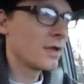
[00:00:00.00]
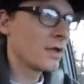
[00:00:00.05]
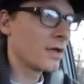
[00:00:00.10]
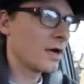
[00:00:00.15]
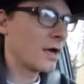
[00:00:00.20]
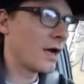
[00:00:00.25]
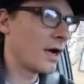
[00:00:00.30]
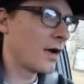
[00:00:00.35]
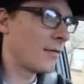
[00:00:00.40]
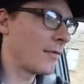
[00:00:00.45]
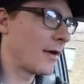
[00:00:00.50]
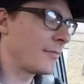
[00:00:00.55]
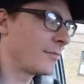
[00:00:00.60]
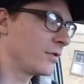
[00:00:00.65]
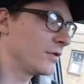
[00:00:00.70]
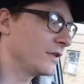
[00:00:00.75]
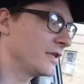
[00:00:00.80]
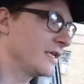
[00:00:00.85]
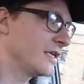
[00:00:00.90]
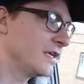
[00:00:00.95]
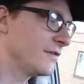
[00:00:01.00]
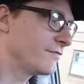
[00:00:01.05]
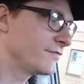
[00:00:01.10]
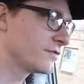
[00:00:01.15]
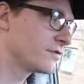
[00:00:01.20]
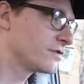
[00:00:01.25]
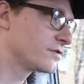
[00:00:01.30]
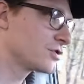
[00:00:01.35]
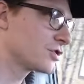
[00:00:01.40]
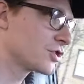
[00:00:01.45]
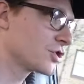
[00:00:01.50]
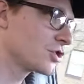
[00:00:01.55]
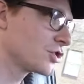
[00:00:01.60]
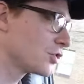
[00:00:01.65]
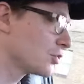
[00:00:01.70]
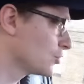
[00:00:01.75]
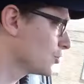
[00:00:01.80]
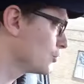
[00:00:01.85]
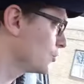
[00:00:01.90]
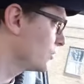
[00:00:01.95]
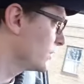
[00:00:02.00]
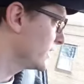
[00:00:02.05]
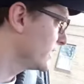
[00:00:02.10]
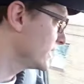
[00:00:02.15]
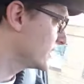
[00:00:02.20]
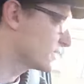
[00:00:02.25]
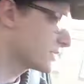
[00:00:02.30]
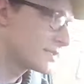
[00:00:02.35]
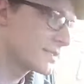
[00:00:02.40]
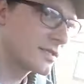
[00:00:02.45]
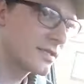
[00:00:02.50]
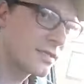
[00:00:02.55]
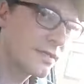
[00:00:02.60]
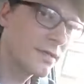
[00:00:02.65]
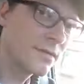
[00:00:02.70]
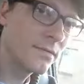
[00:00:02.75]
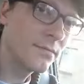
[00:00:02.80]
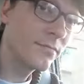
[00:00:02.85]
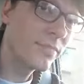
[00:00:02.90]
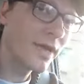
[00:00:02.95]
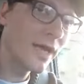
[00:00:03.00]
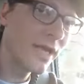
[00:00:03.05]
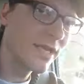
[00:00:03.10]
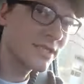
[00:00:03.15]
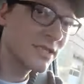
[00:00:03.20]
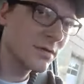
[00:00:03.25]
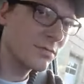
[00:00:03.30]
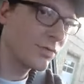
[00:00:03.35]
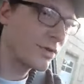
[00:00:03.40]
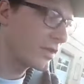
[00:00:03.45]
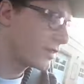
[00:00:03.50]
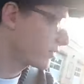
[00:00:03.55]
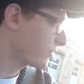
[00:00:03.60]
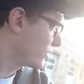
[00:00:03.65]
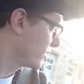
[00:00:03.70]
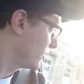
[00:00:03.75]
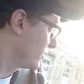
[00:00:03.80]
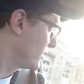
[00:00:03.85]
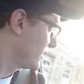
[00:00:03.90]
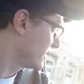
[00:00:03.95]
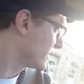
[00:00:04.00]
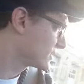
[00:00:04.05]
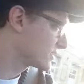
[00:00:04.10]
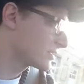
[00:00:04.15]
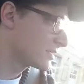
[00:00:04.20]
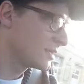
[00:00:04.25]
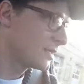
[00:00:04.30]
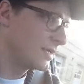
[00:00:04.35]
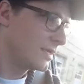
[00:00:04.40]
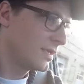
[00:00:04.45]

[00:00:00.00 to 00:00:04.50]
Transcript: I believe, 2 weeks, possibly 3 weeks.